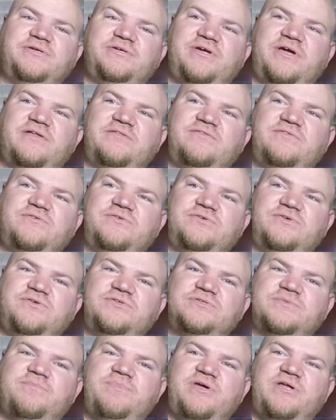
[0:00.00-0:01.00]
You have to
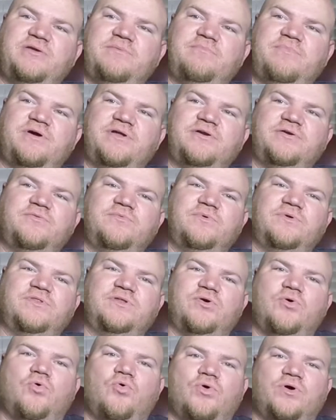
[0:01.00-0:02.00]
use a peanut butter where
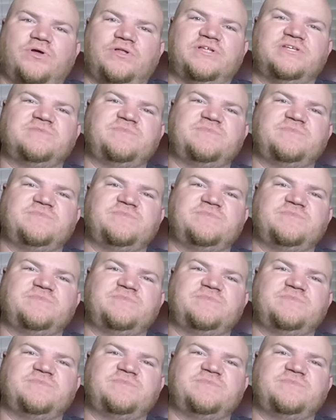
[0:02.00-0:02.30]
the oil